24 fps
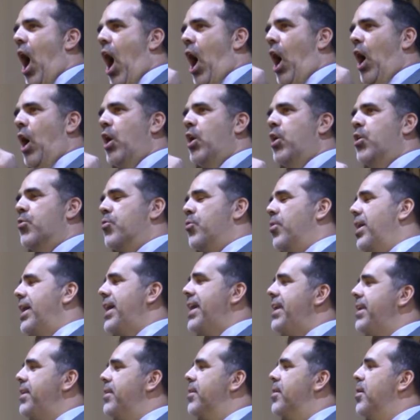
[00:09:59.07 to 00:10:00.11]
a
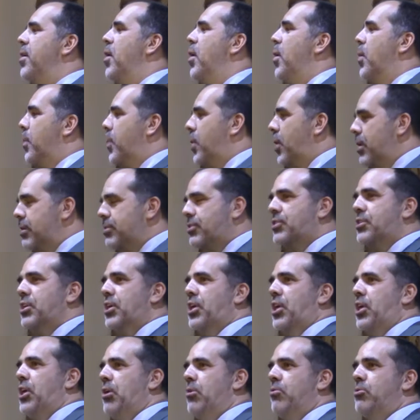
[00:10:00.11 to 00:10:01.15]
great
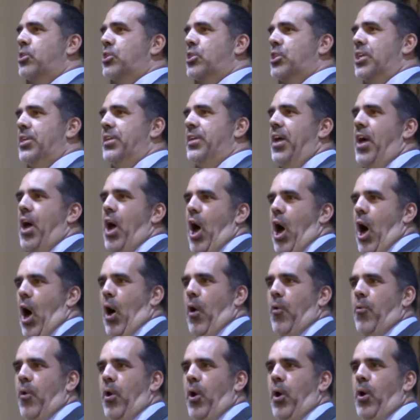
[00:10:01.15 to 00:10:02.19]
persecution
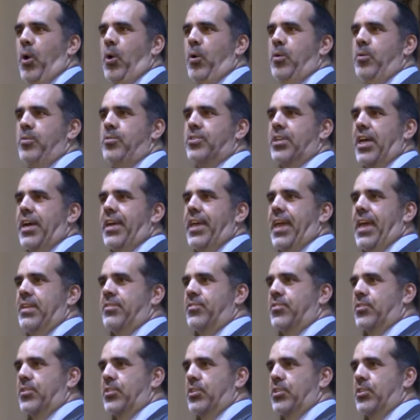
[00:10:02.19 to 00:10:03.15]
arose against